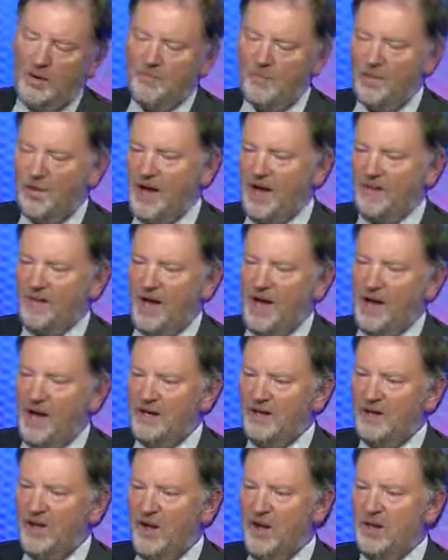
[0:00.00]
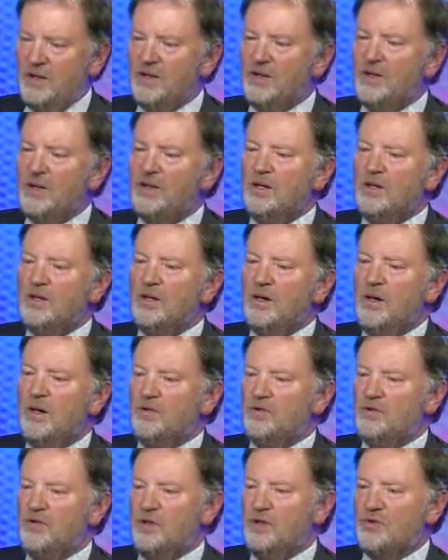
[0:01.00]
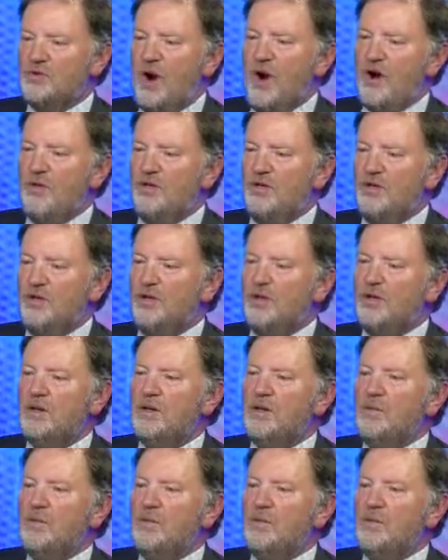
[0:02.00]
we have a hard line on drink driving.